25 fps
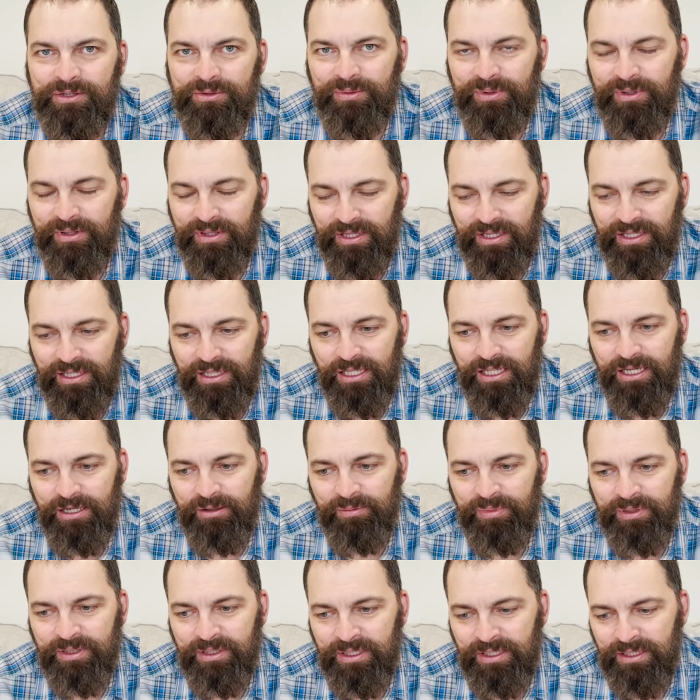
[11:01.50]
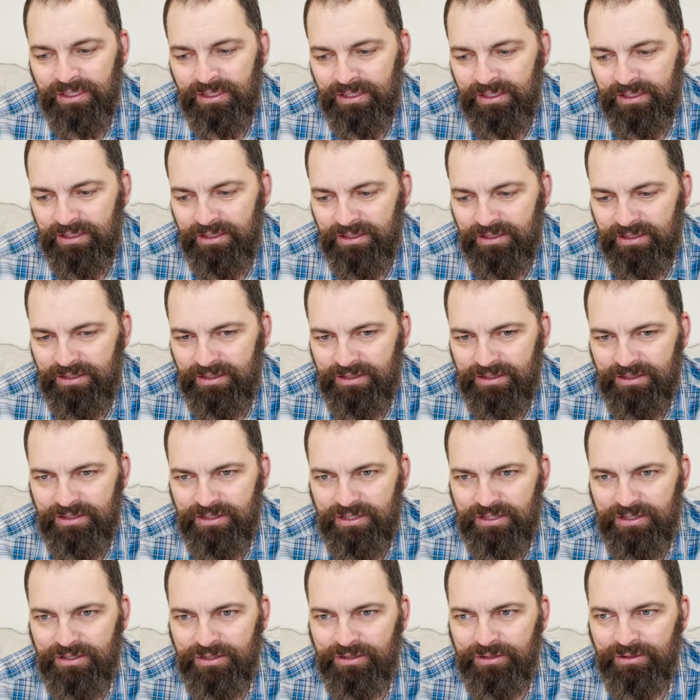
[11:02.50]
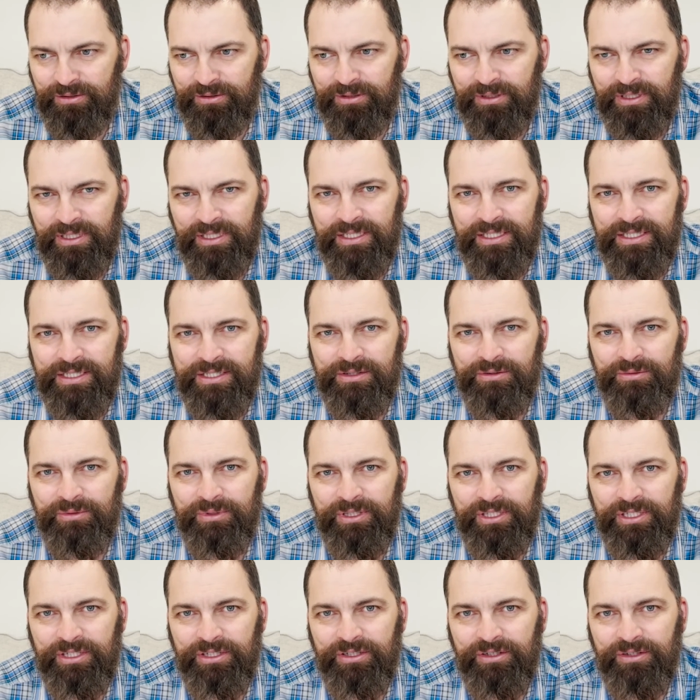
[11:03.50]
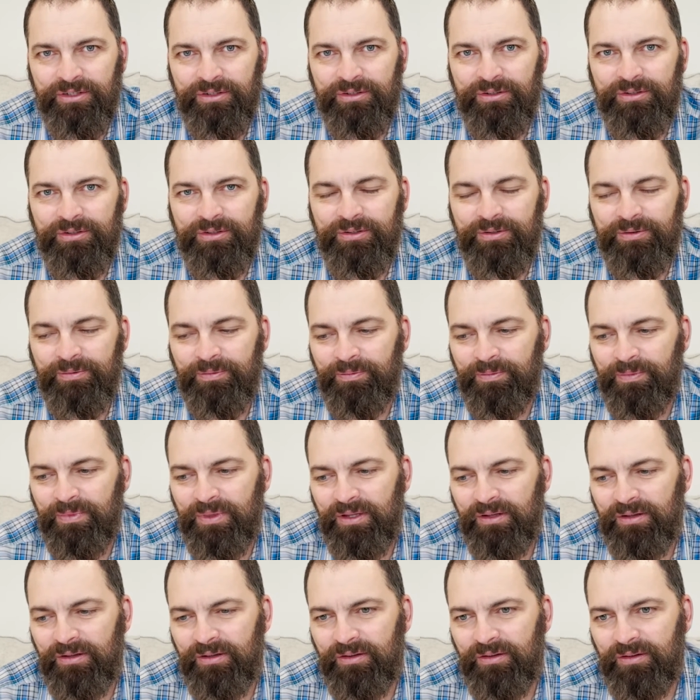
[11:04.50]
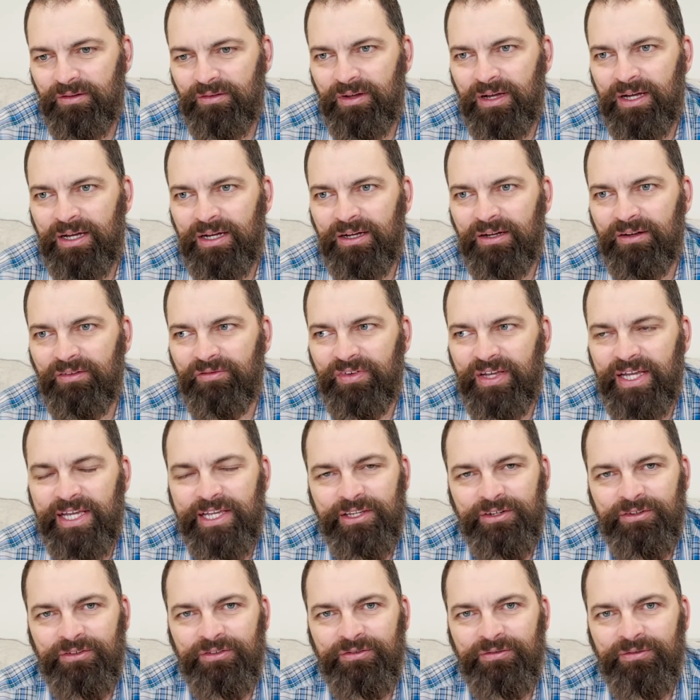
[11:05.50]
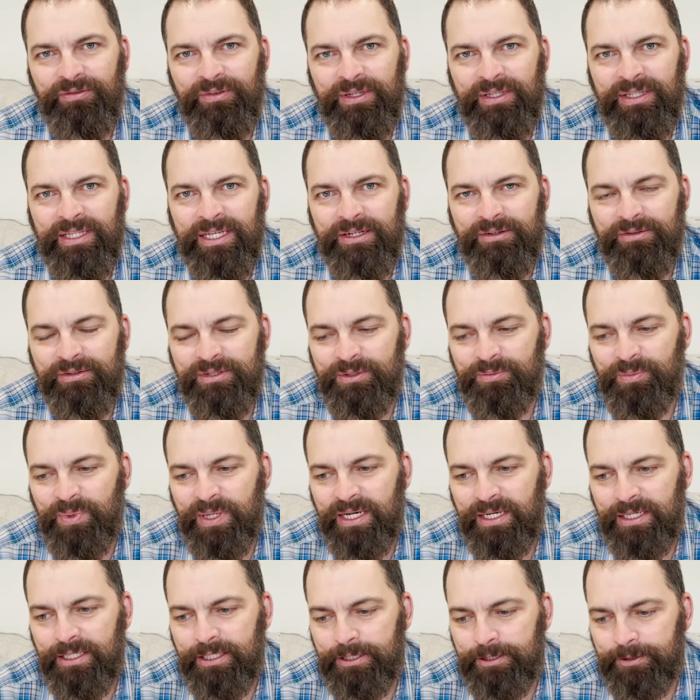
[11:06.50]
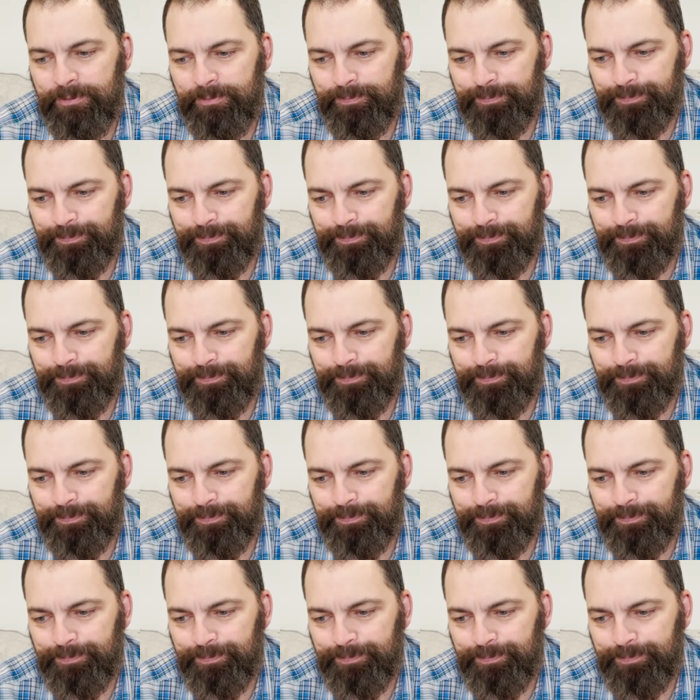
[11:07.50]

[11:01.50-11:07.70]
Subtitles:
with the club. So it is really good value in that respect.